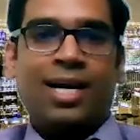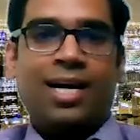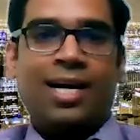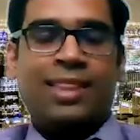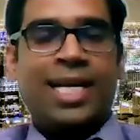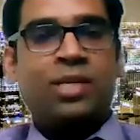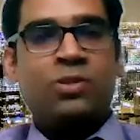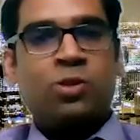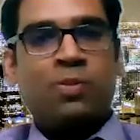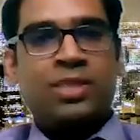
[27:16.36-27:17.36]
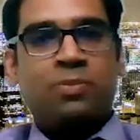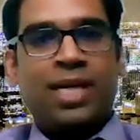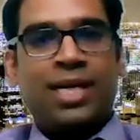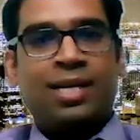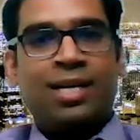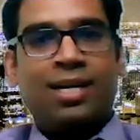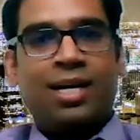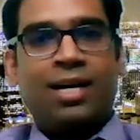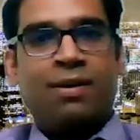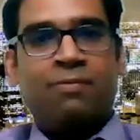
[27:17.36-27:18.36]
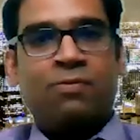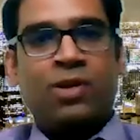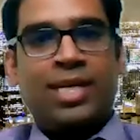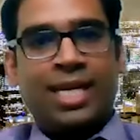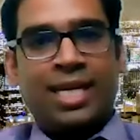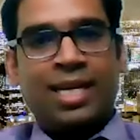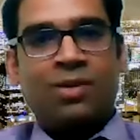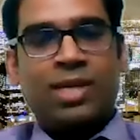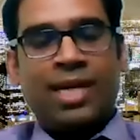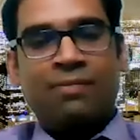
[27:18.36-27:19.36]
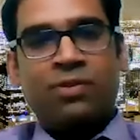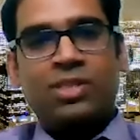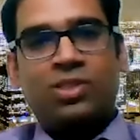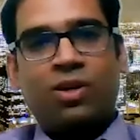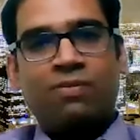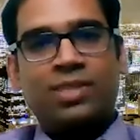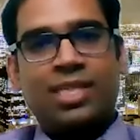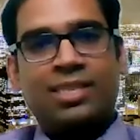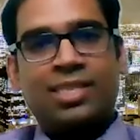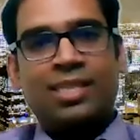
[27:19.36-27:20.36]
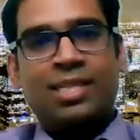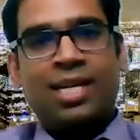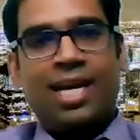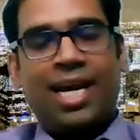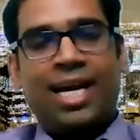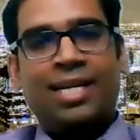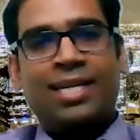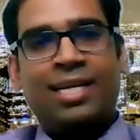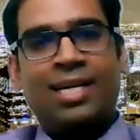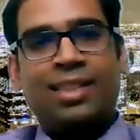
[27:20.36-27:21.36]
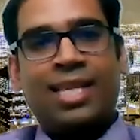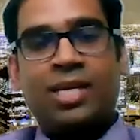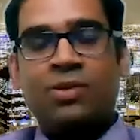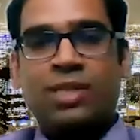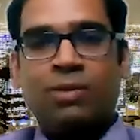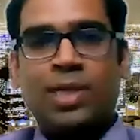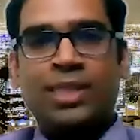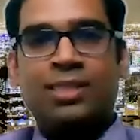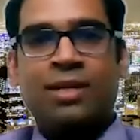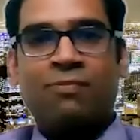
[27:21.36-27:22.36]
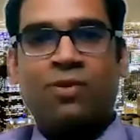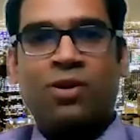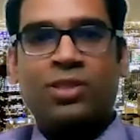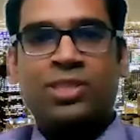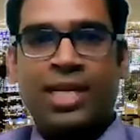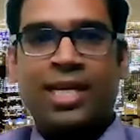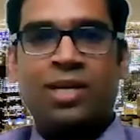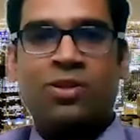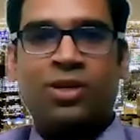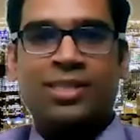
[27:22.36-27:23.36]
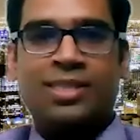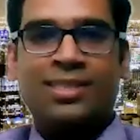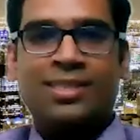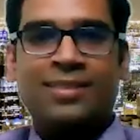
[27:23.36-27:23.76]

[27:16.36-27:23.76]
Thank you so much, Mark, for taking out time for this conversation. And thank you so much for sharing your thoughts.